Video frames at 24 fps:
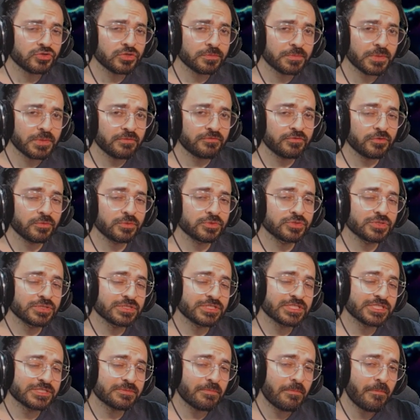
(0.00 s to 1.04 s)
to me if you would
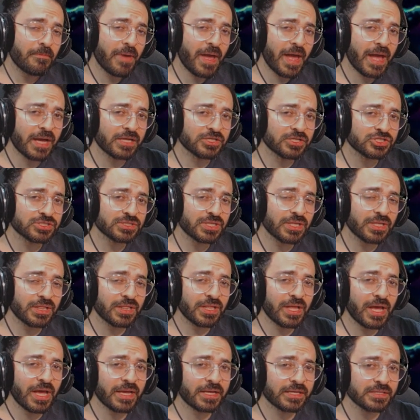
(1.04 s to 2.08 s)
just smash the
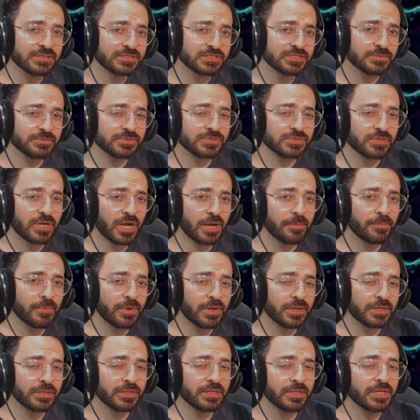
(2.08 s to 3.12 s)
like and subscribe
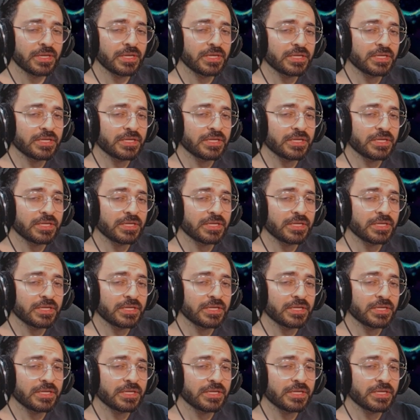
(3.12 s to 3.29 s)
button